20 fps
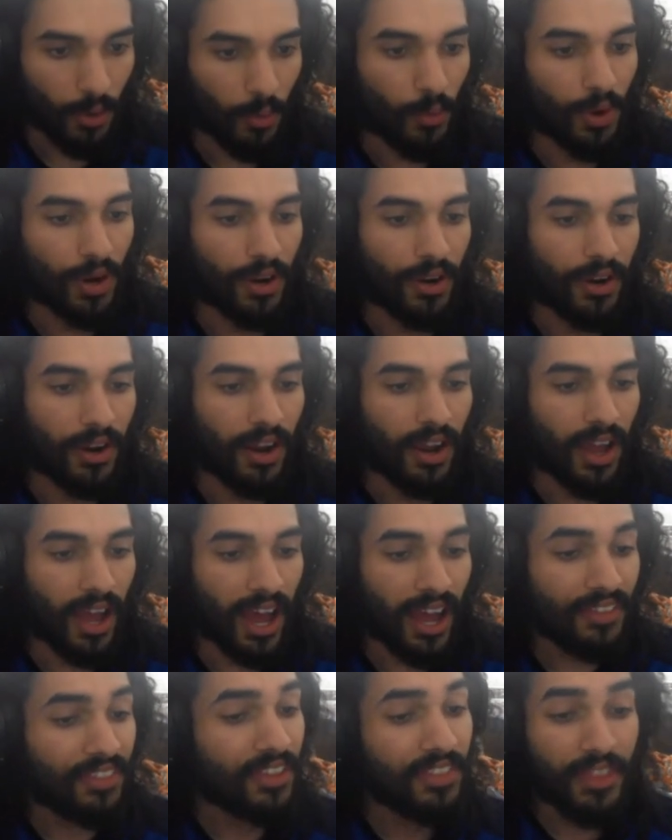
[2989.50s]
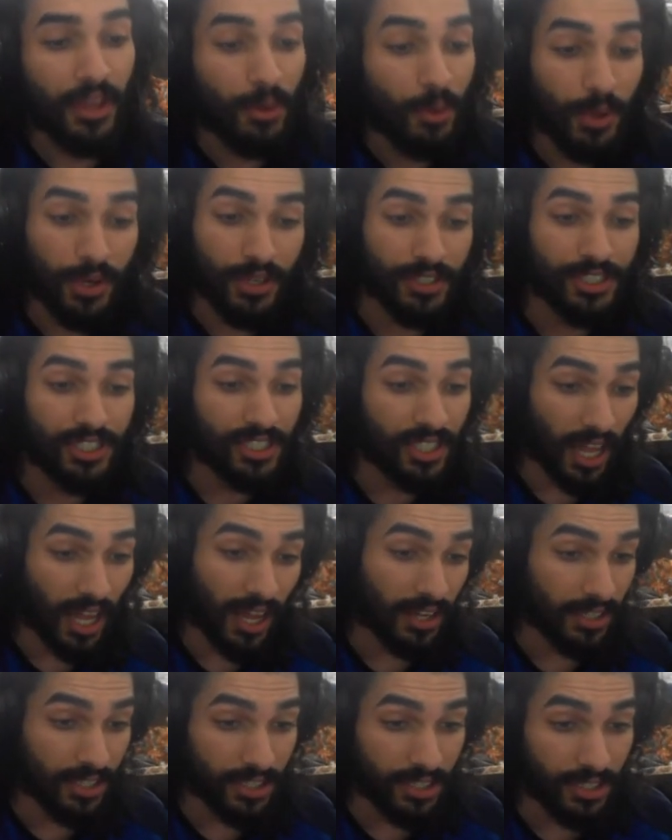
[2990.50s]
were, I think they were
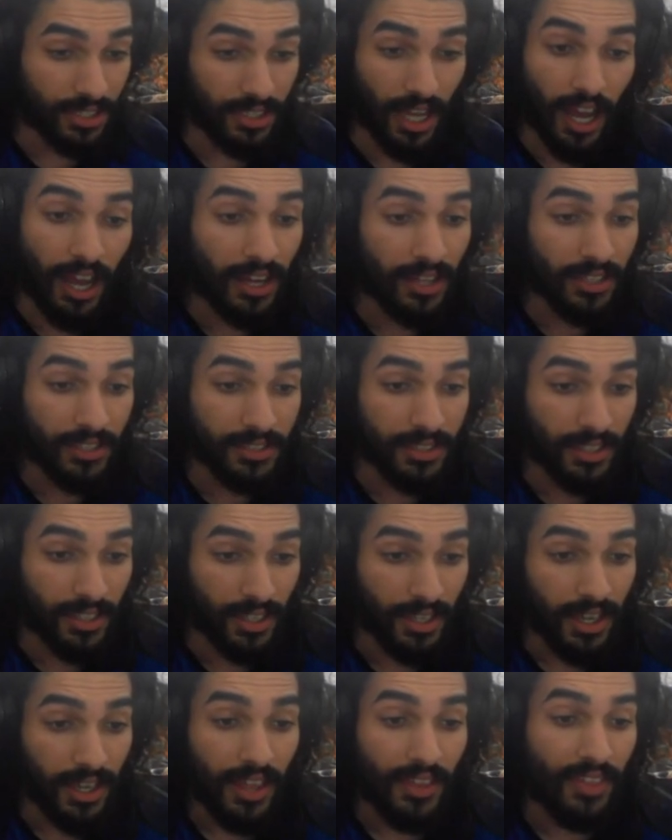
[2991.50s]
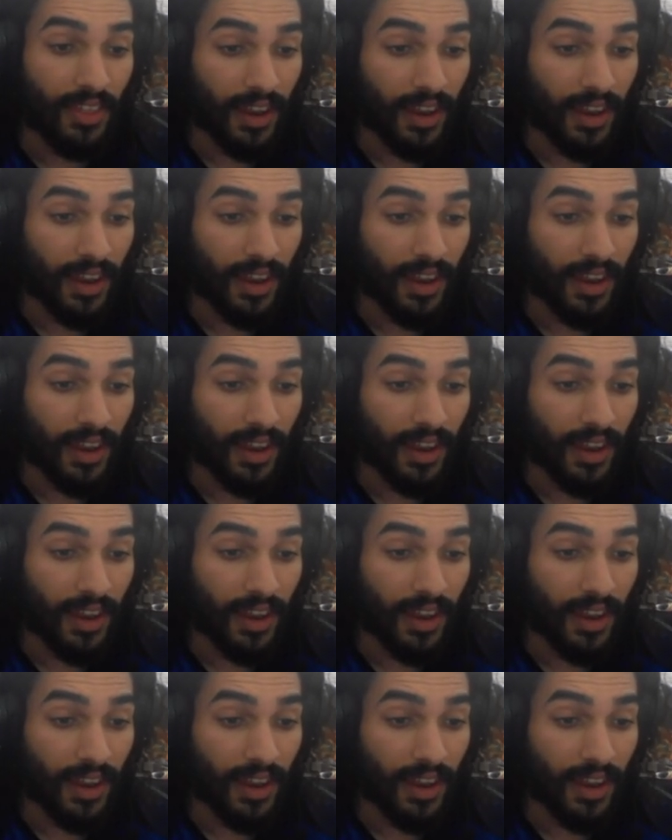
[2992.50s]
astonished, honestly,